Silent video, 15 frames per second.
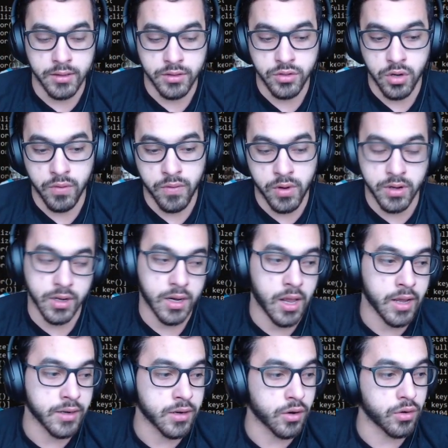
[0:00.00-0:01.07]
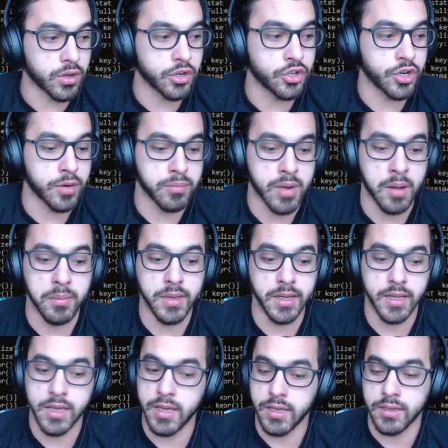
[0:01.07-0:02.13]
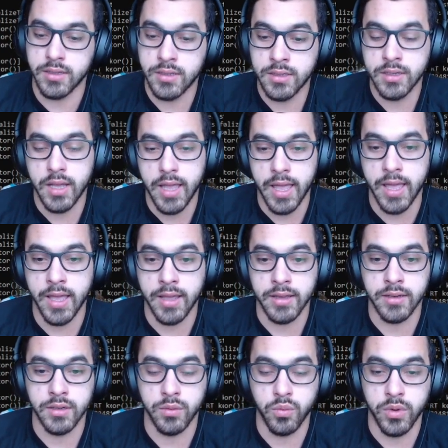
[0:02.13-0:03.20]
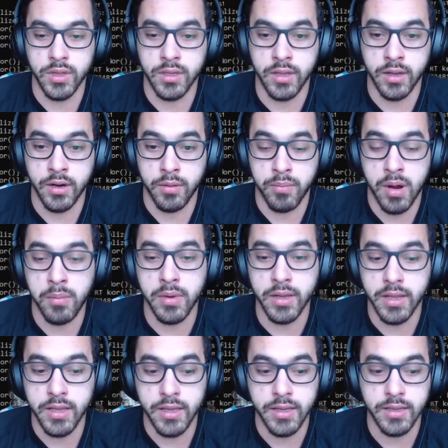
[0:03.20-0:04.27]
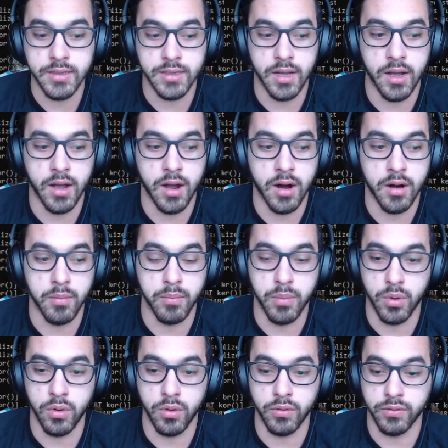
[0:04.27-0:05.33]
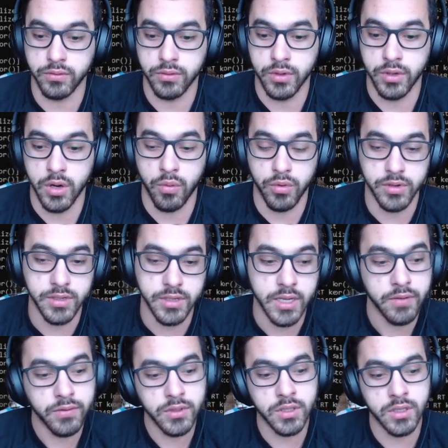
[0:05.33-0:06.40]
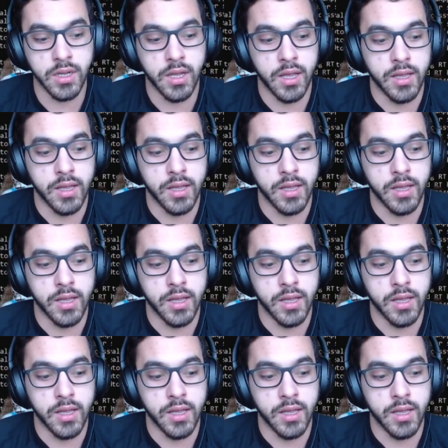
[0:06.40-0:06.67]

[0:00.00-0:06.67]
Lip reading: the server and the client are going to share public keys. And when their public keys are both, received,